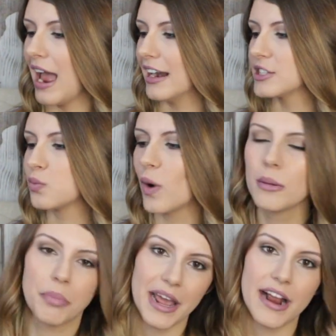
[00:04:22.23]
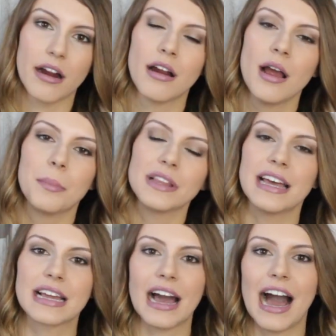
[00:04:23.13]
And it's one pair, but
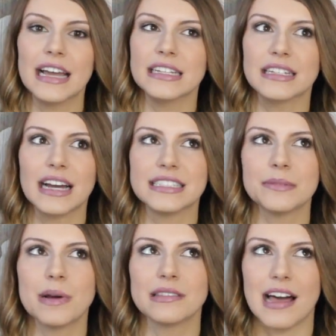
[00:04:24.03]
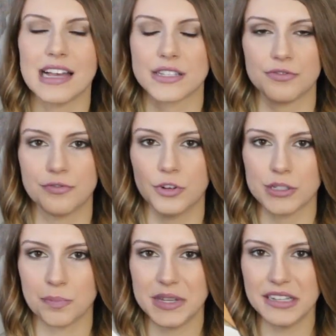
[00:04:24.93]
like I did my last
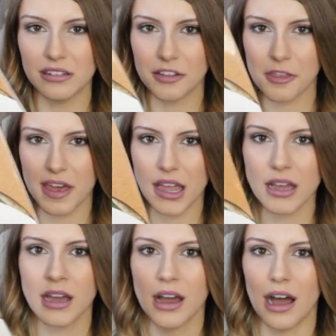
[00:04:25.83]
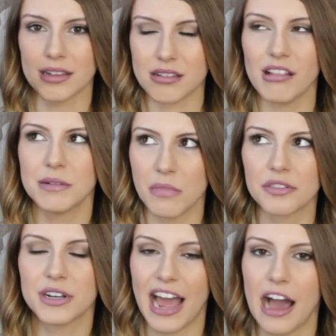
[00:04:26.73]
foot peel thing a solid
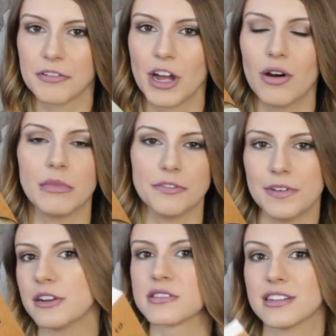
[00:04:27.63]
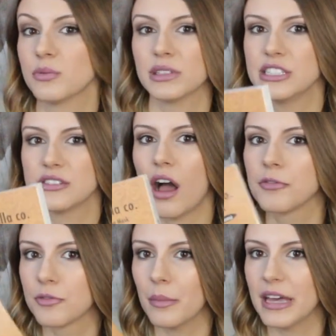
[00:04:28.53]
month and a half ago and my feet are still really
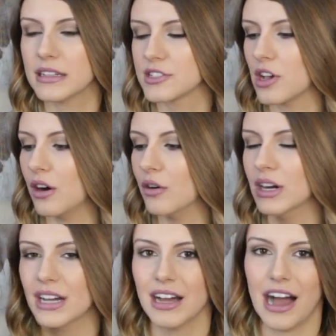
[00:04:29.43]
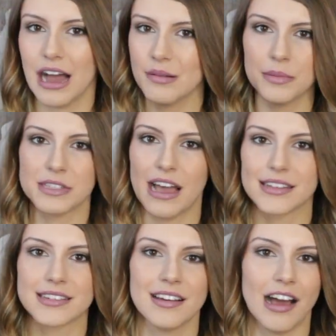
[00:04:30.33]
soft from it. So I'm
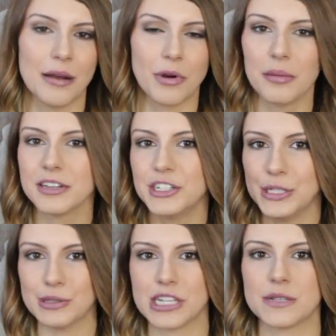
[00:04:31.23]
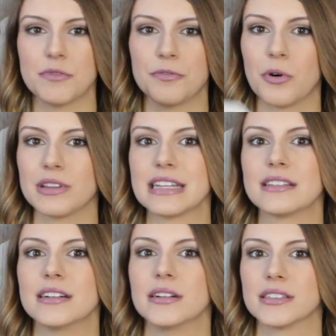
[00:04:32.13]
obsessed. I'm probably gonna use this before
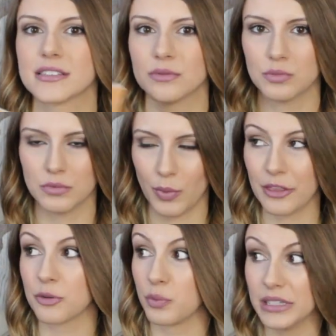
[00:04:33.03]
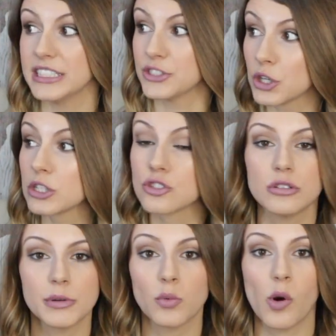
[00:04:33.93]
like the weather really turns
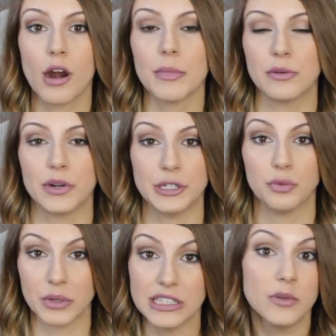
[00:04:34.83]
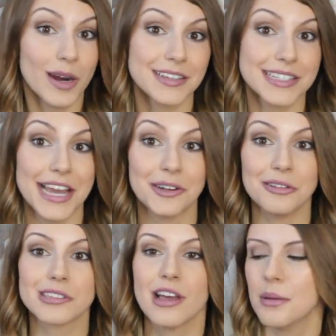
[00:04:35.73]
super warm and when you really wear
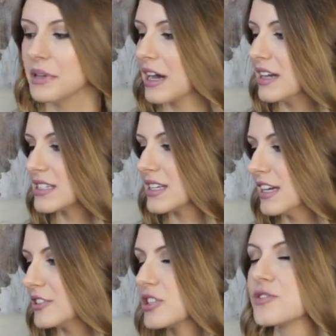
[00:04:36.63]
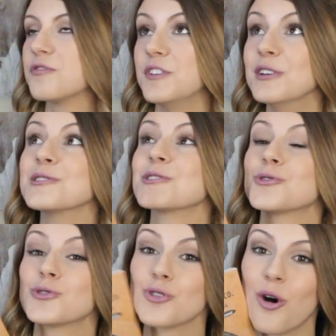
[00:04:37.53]
sandals, because it just feels
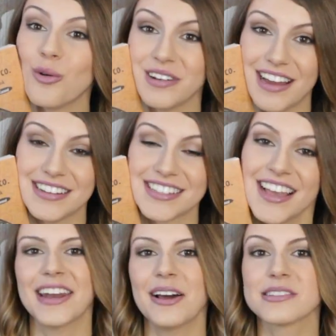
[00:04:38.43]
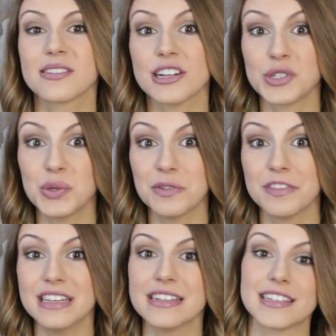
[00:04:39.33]
so nice. And then I also got two
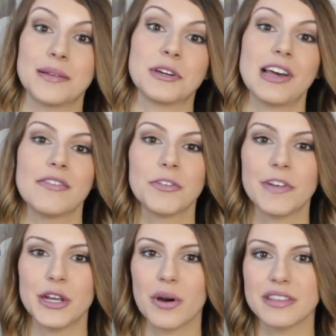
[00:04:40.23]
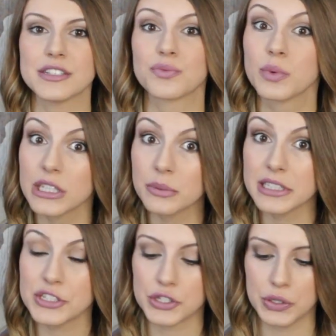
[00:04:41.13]
of these and I'm gonna have a video on these really,
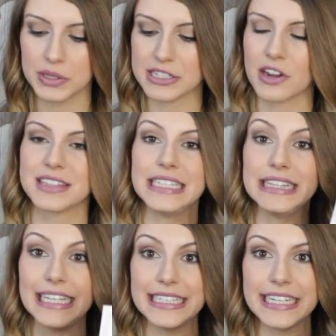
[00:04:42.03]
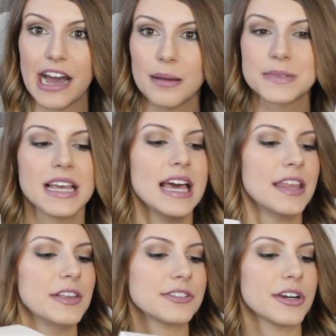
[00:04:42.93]
really soon. These are the Lily cups.
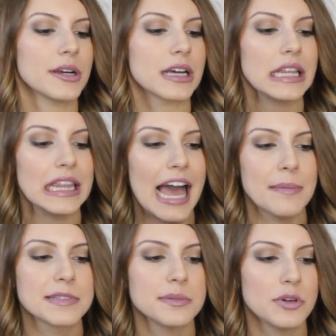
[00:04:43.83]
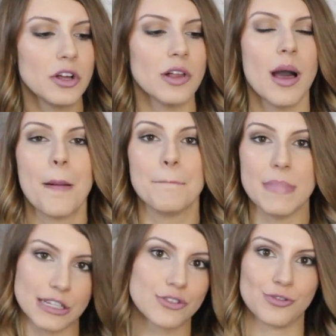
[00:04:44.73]
These are collapsible
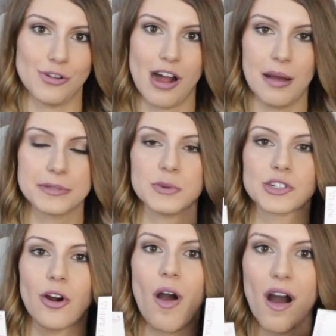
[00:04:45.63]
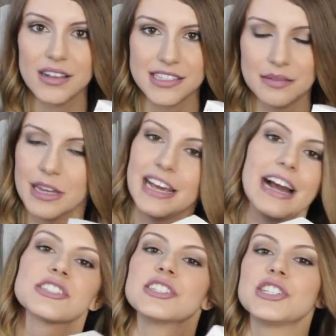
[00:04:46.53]
menstrual cups, which are awesome. And I
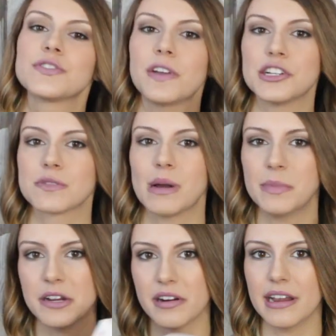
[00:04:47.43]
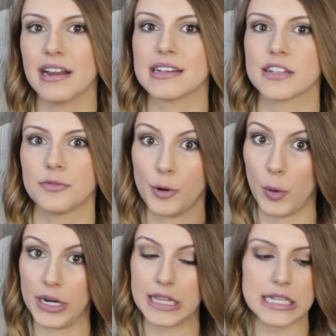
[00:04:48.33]
actually just finished my period as of
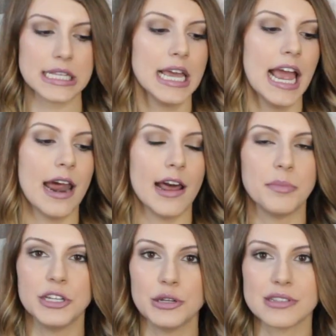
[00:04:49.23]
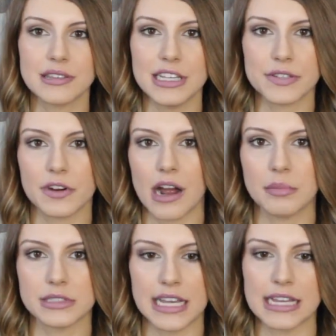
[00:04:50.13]
recording this and I've been using these for a
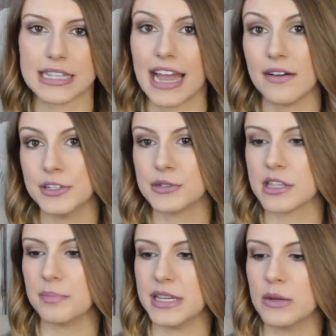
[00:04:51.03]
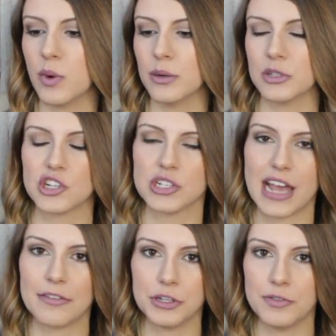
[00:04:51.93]
couple days. I haven't used the B one, which is
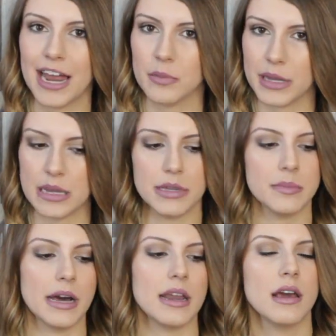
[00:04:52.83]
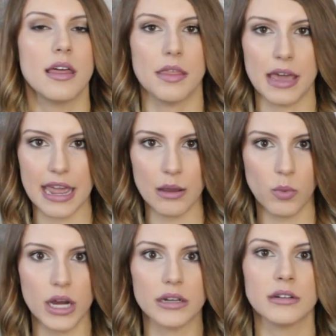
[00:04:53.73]
after you've had a baby, but the A
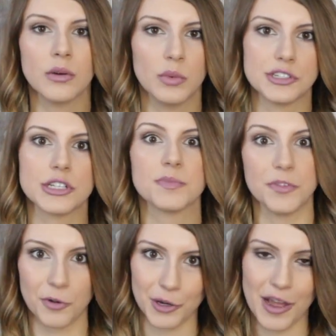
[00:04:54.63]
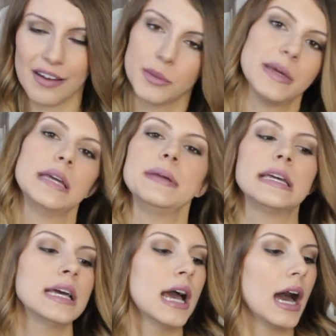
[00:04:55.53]
one, which is before you have a baby.